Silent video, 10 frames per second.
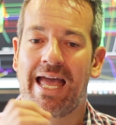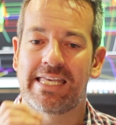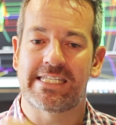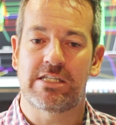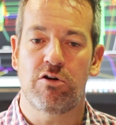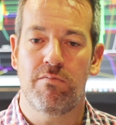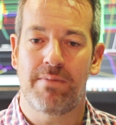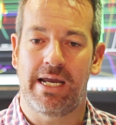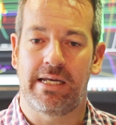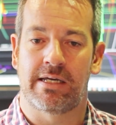it still
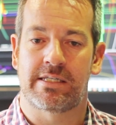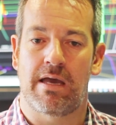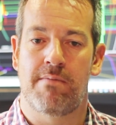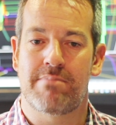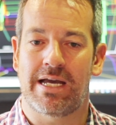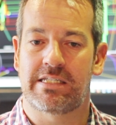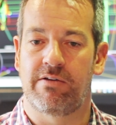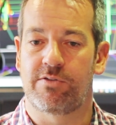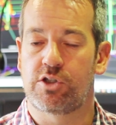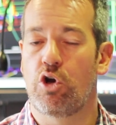made us a
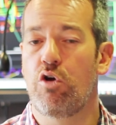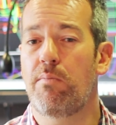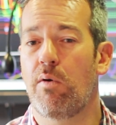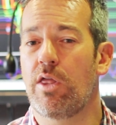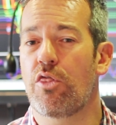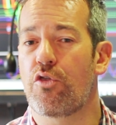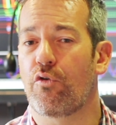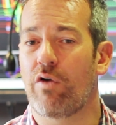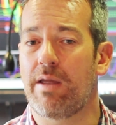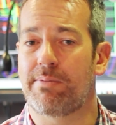massive
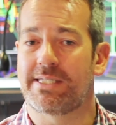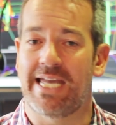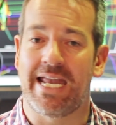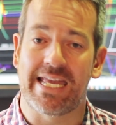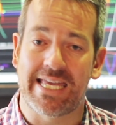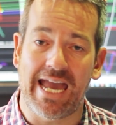2.3%